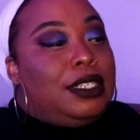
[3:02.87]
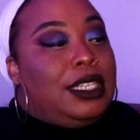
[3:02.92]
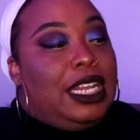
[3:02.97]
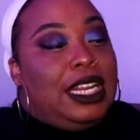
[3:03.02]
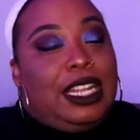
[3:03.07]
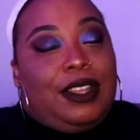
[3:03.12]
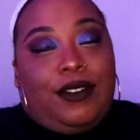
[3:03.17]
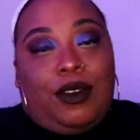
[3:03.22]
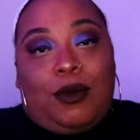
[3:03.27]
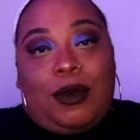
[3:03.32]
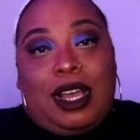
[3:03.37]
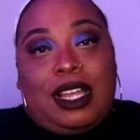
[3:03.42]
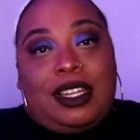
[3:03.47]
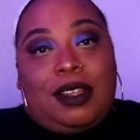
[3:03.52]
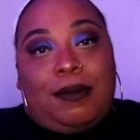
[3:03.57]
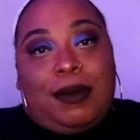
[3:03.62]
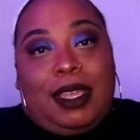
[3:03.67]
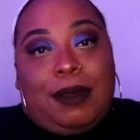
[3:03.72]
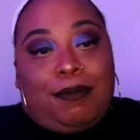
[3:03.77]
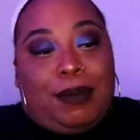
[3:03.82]
didn't even
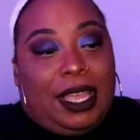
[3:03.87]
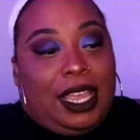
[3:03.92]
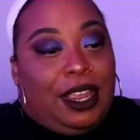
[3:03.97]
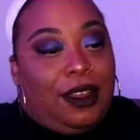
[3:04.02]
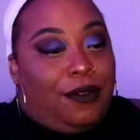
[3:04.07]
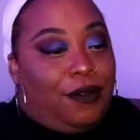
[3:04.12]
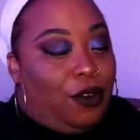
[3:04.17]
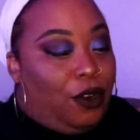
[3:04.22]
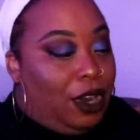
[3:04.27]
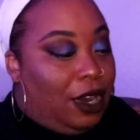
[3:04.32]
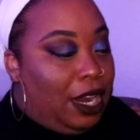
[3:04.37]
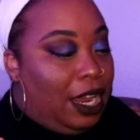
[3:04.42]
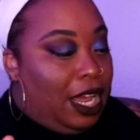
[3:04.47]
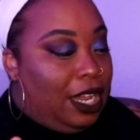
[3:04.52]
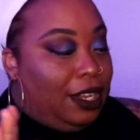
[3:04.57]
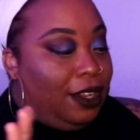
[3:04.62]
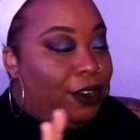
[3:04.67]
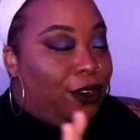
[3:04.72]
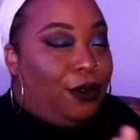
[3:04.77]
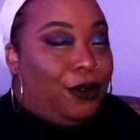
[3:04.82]
wind up getting paying for it.
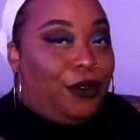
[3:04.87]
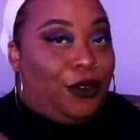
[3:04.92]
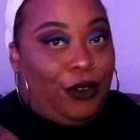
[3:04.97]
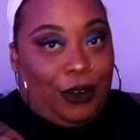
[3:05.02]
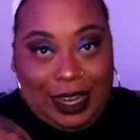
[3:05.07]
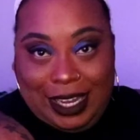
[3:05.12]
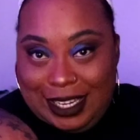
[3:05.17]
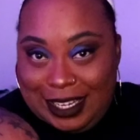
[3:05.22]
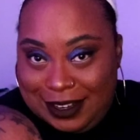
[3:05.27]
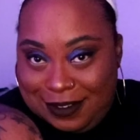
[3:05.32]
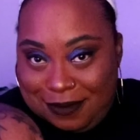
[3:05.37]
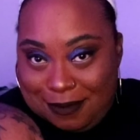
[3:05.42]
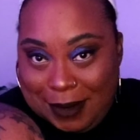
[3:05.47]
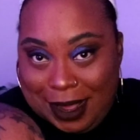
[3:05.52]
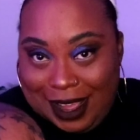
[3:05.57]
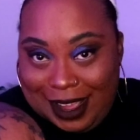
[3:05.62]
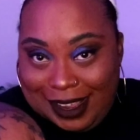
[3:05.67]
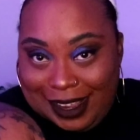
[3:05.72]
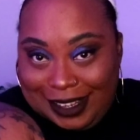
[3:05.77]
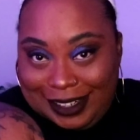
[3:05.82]
A little friend of
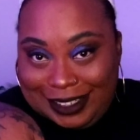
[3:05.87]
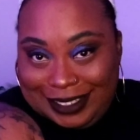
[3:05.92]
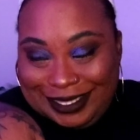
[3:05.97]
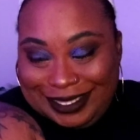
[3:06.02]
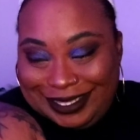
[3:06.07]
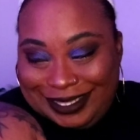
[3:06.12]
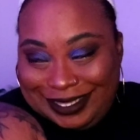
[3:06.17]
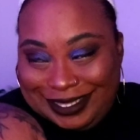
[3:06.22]
mine,